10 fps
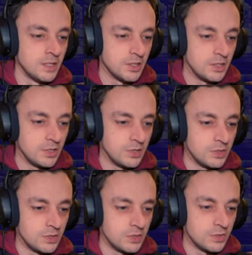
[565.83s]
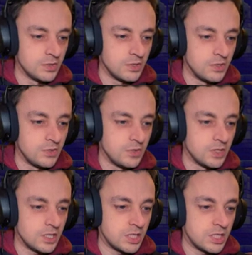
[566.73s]
you, you'd
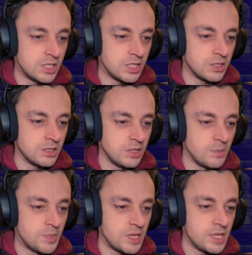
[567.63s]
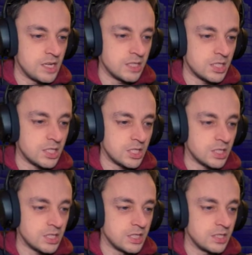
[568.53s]
still be
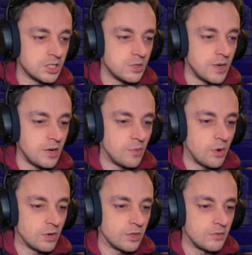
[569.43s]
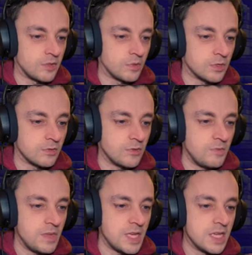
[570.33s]
stuck at square one if it wasn't for
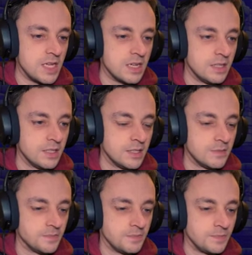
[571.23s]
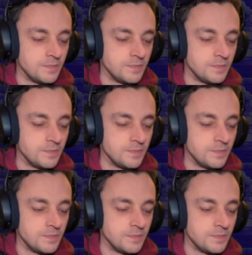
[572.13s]
me. Hmm.